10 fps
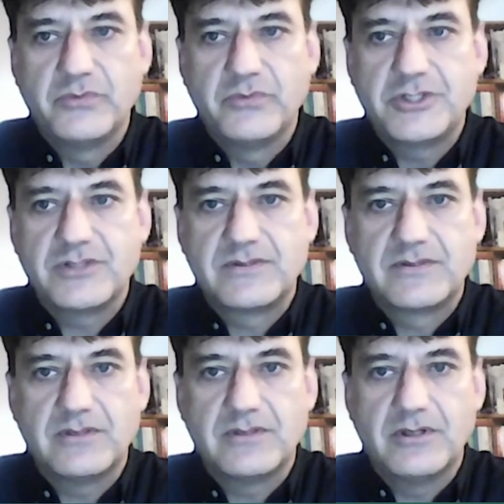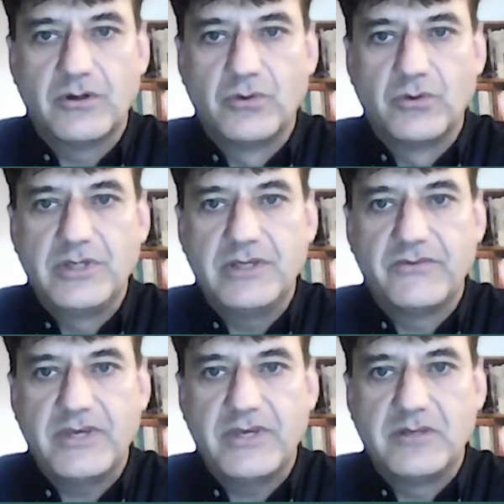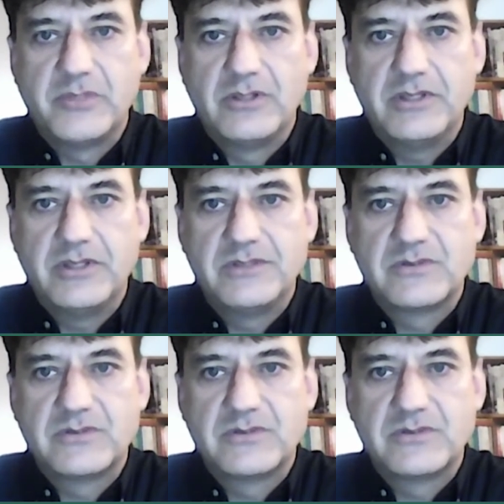which is only available in